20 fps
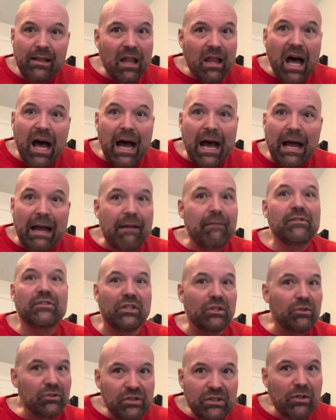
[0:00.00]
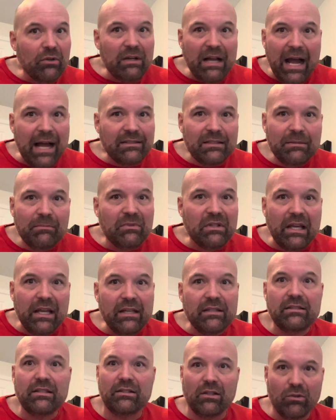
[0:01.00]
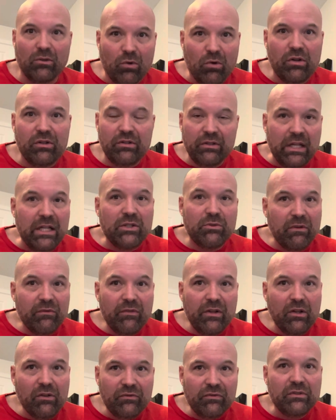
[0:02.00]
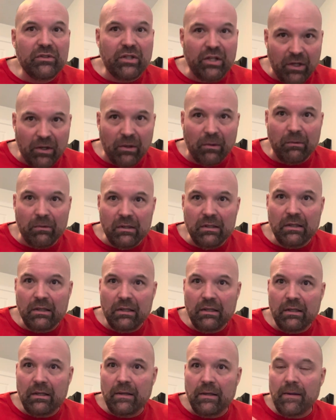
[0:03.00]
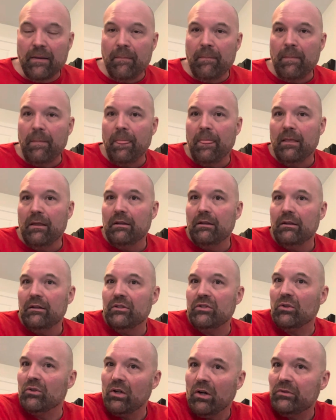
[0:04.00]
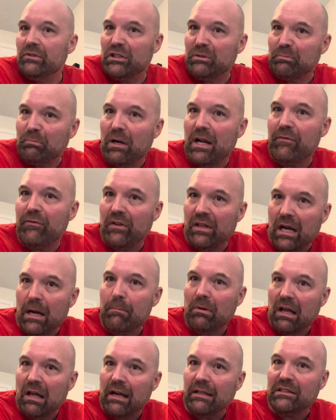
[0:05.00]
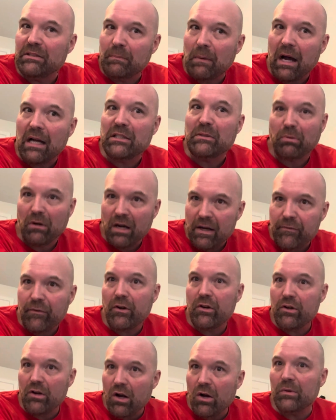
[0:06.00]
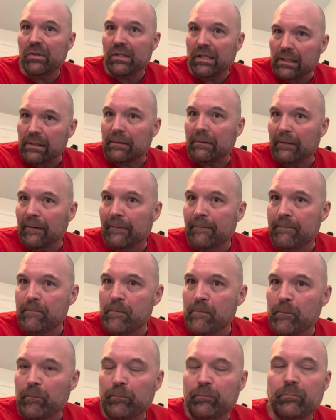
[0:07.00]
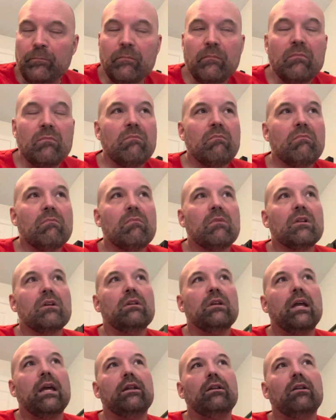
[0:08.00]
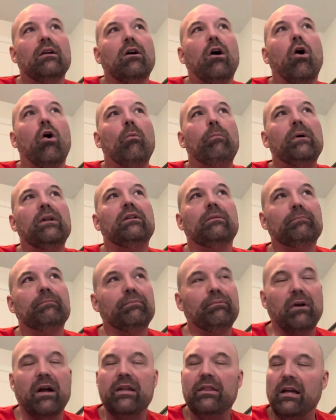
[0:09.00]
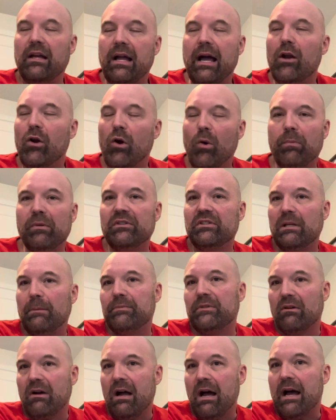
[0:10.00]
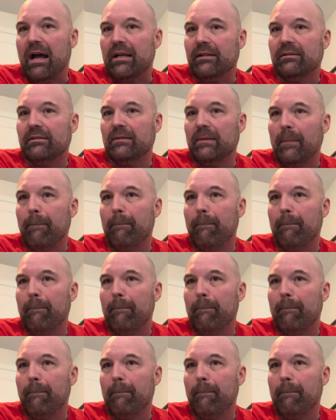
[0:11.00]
lives, you still got some things that the Lord needs revealed to you. So don't just pray for their blind spots. Pray for your own too. And pray that God opens up their eyes.